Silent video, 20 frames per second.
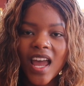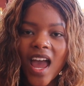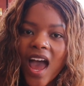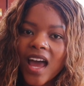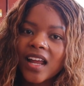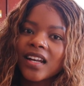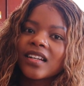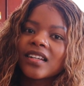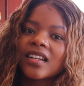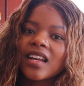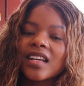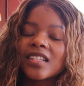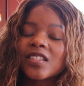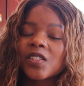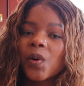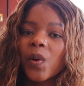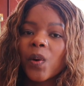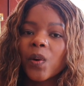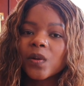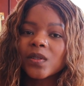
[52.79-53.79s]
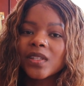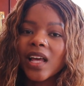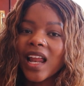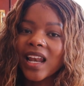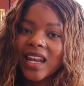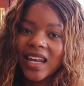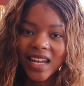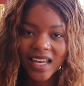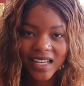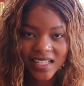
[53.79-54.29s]
and it's called
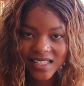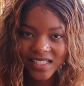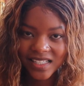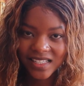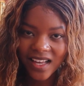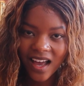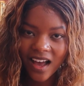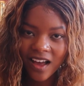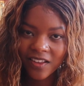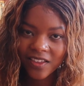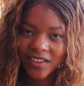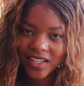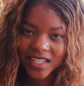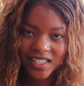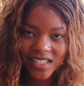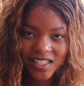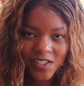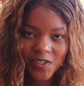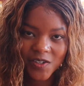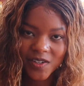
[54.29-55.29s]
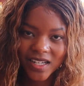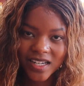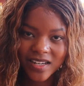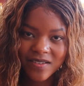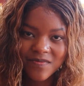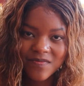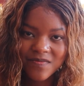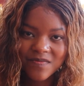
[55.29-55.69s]
Lexi's Health Eatery.